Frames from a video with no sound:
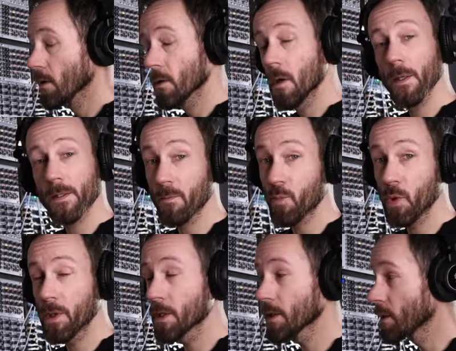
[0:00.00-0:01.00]
But it's a
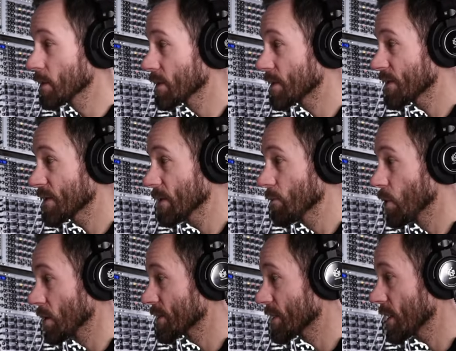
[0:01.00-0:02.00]
pretty
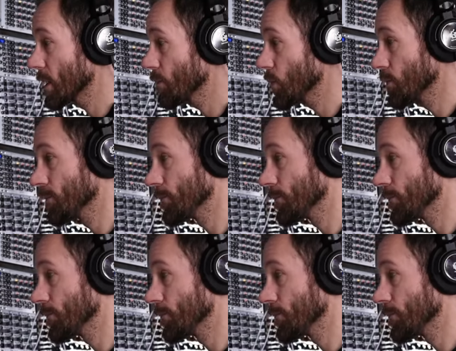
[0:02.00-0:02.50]
simple setup,